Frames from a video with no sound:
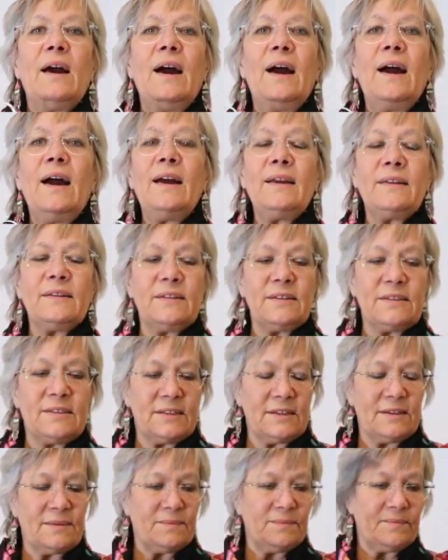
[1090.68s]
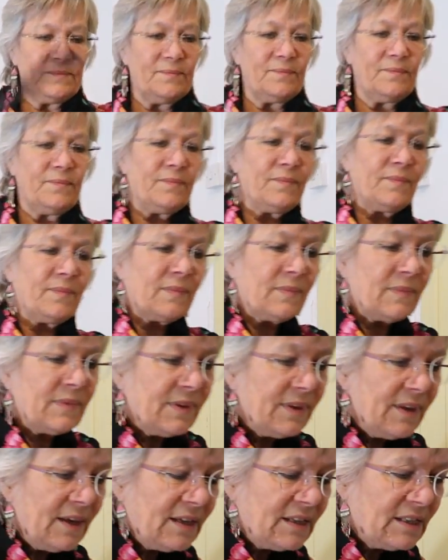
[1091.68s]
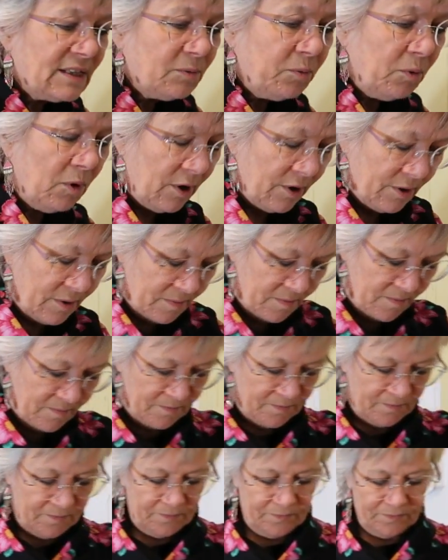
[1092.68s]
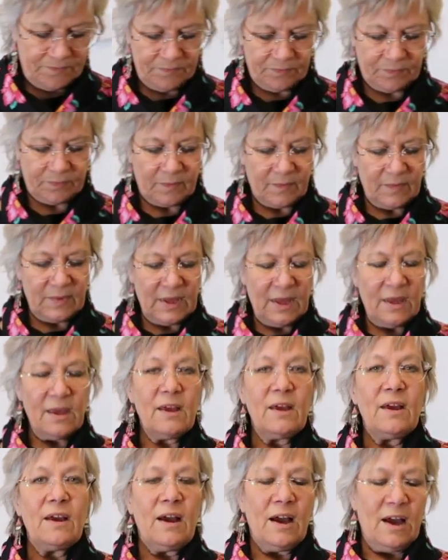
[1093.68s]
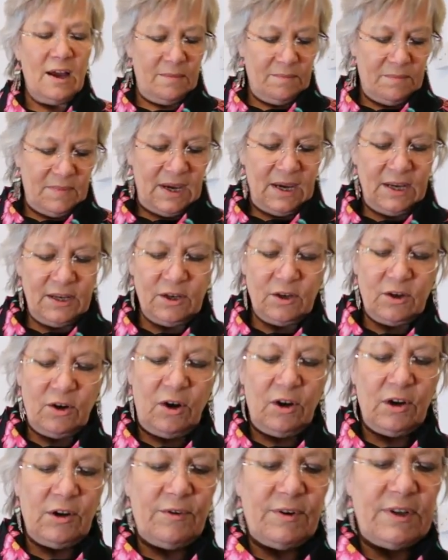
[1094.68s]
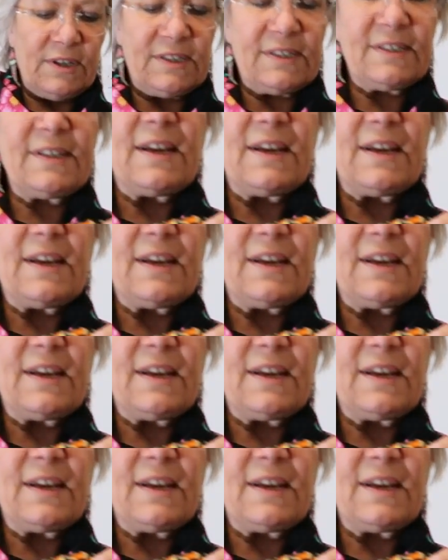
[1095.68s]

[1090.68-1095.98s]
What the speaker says: And this one, I made a collar and